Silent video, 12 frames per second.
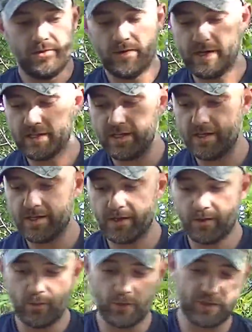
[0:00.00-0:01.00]
right there
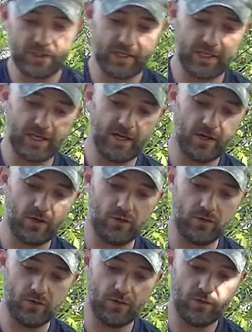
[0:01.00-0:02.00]
where it's going to go,
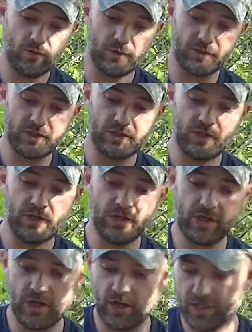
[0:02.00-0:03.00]
where it's going to hook
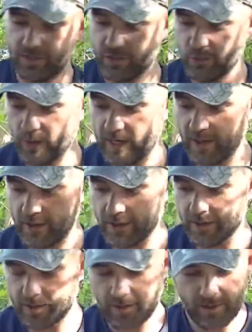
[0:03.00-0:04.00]
onto our
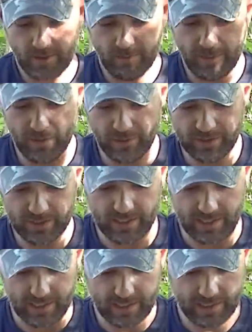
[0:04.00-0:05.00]
post stick.